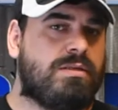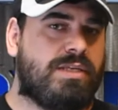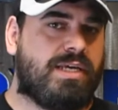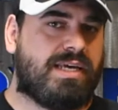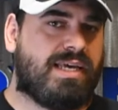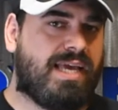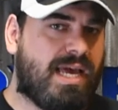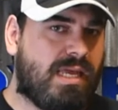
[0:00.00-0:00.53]

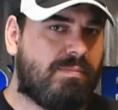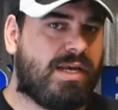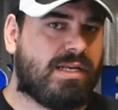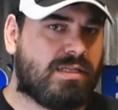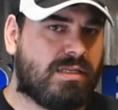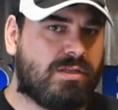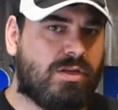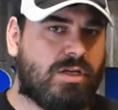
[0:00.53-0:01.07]
that can
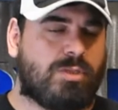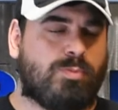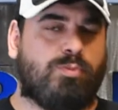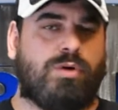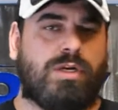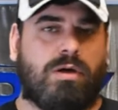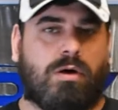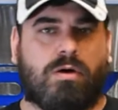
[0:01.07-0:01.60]
make the clutch
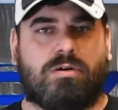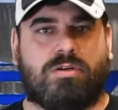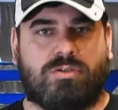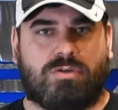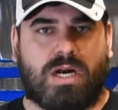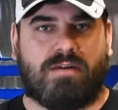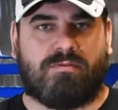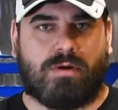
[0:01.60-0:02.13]
pretty hard to
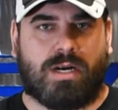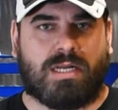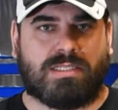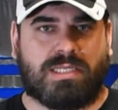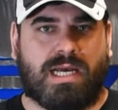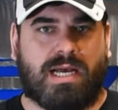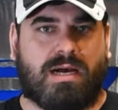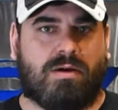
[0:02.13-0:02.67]
drive around
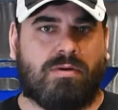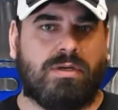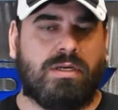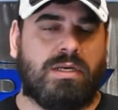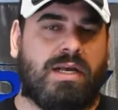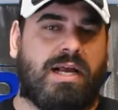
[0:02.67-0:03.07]
town,